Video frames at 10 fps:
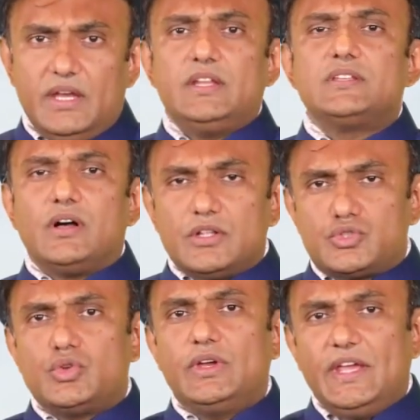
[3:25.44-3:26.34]
It is
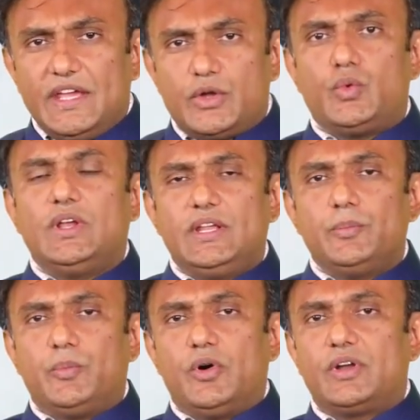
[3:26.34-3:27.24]
also equally
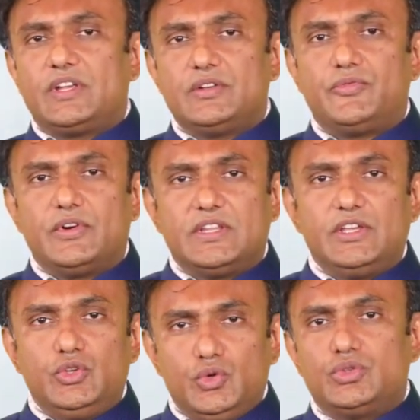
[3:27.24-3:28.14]
important for the
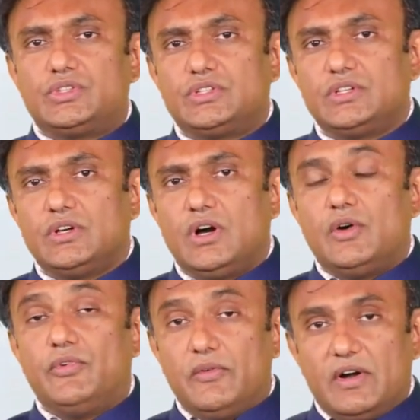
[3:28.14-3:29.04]
youth
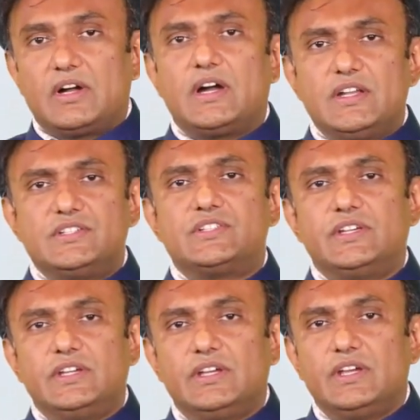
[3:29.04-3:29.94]
of our
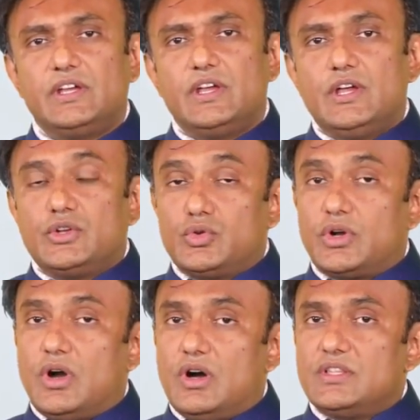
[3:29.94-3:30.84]
country to
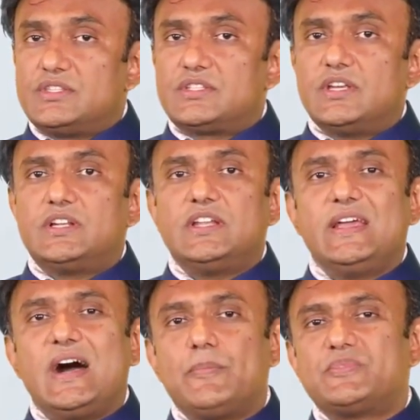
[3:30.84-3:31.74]

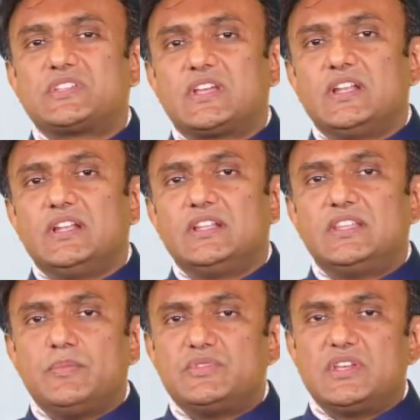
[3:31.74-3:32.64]
constantly
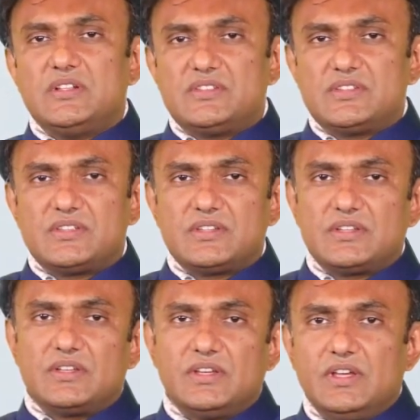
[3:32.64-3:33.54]
upskill themselves
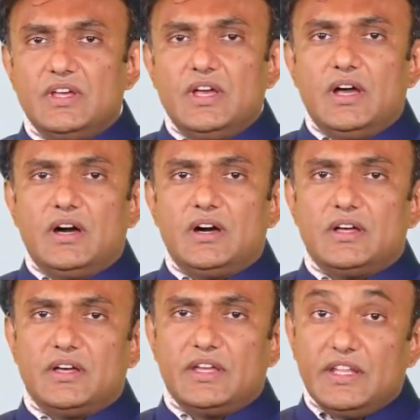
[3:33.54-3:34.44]

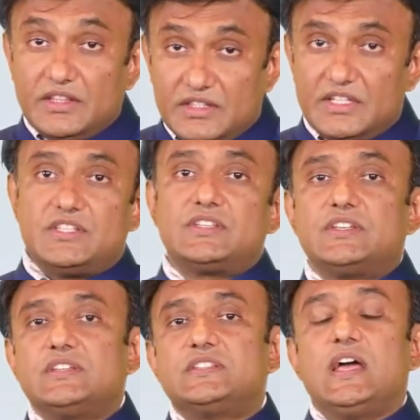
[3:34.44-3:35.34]
in this
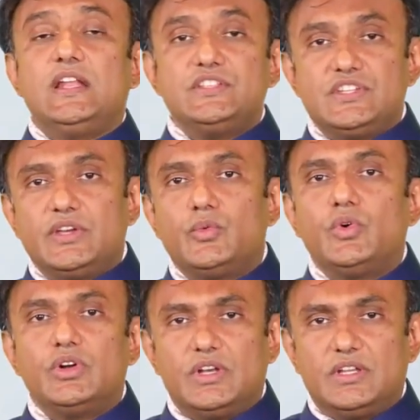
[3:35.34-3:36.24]
challenging
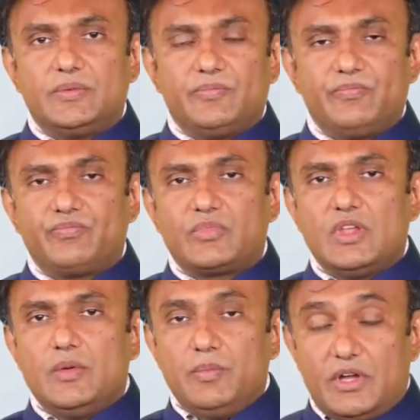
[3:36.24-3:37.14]
world,
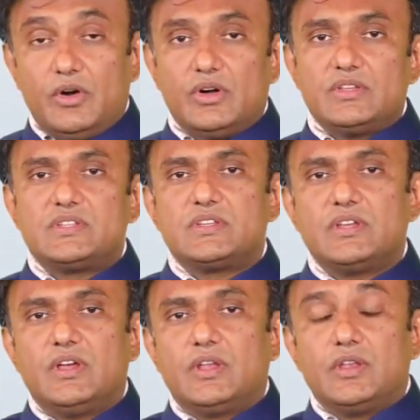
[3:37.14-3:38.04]
because
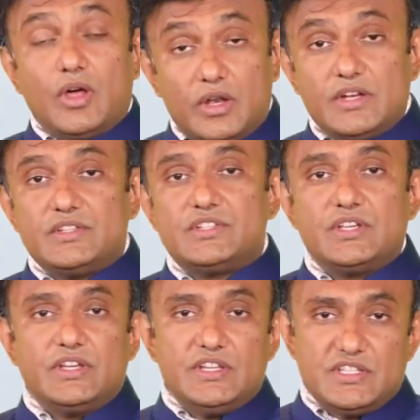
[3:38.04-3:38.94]
knowledge
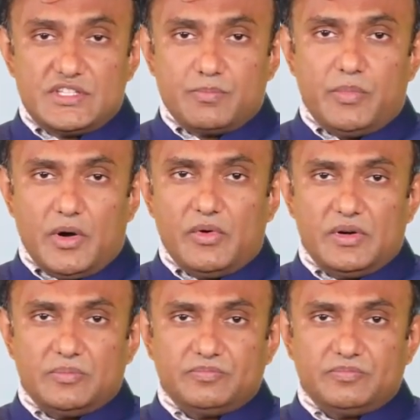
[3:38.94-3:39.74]
is power.